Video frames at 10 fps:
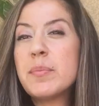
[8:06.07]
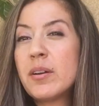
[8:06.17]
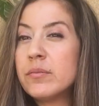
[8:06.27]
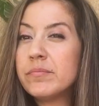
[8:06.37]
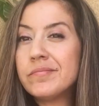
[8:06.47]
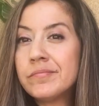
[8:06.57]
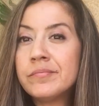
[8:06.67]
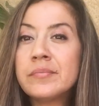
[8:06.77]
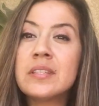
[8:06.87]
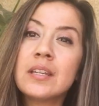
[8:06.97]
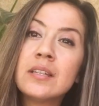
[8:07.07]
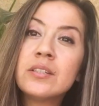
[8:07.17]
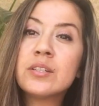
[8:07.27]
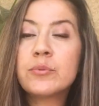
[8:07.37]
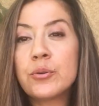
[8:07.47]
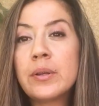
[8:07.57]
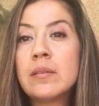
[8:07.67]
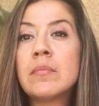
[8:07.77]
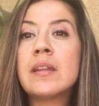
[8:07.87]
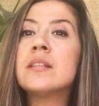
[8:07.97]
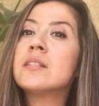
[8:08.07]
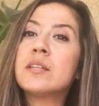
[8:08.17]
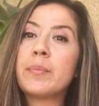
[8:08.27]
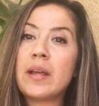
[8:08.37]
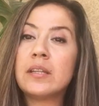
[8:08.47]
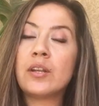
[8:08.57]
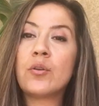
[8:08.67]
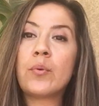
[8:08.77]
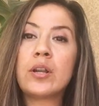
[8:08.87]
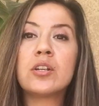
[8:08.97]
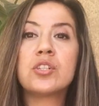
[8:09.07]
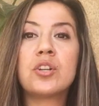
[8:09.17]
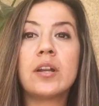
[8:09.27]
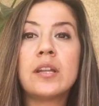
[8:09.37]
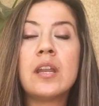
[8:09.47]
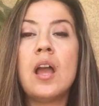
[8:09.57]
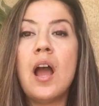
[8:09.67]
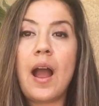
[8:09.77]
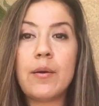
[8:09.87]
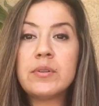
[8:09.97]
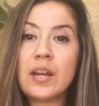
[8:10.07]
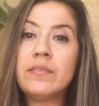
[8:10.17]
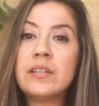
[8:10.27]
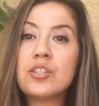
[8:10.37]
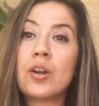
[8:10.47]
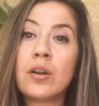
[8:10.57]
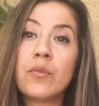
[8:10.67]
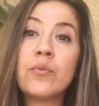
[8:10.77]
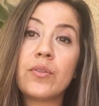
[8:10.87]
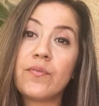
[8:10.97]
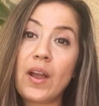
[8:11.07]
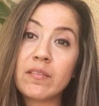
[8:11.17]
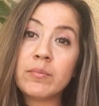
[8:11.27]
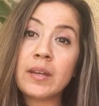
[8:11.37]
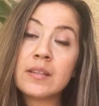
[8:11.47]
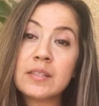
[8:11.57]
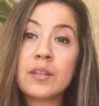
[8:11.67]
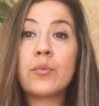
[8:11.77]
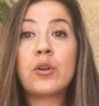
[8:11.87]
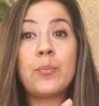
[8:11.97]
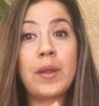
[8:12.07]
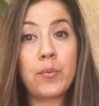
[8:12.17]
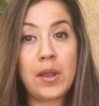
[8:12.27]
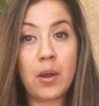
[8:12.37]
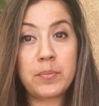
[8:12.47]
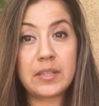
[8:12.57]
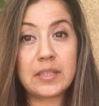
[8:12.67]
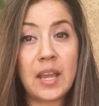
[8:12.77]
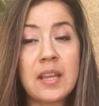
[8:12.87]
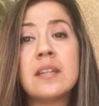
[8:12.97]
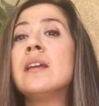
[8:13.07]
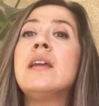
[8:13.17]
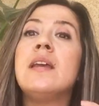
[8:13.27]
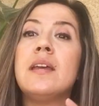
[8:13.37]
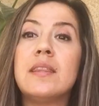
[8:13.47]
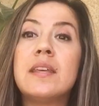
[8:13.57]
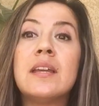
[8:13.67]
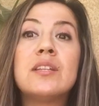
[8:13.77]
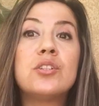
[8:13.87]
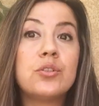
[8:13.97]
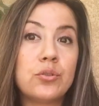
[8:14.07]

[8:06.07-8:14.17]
about 10 to 20 minutes depending on where you're starting. I would definitely start off with 5 minutes, then work my way up to 10, then